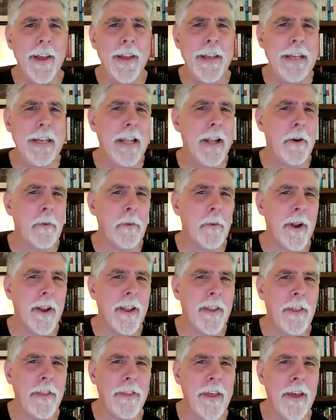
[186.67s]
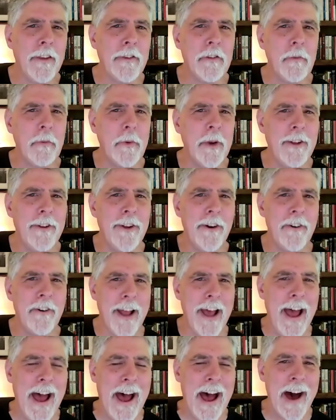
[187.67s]
One of the things we
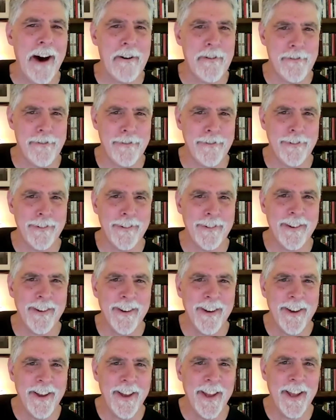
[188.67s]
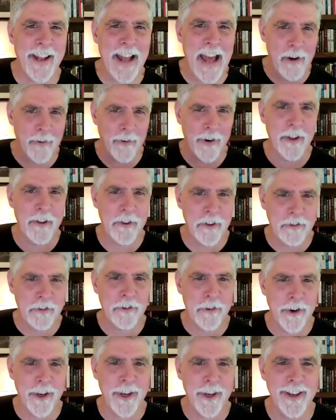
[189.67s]
don't have in our
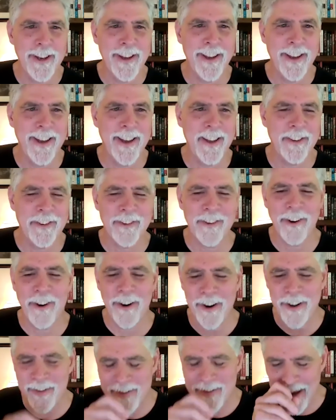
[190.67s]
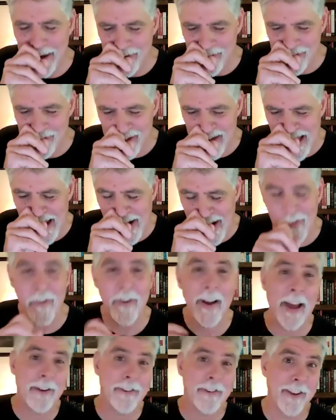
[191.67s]
industry as architects,
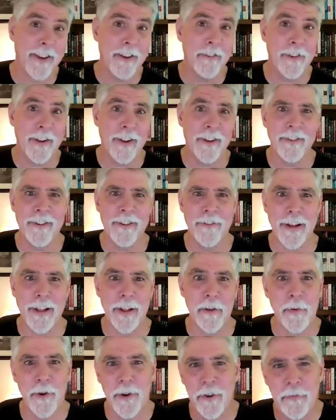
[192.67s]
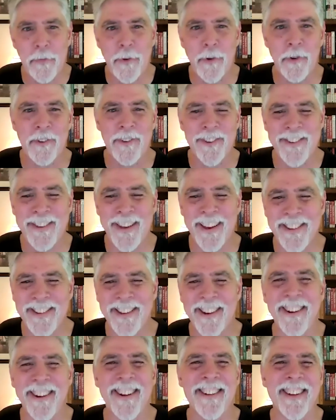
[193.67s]
or actually even as developers, but we'll just say as
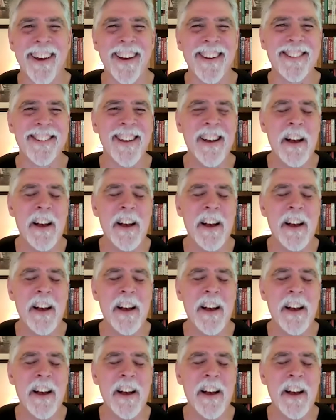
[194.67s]
architects,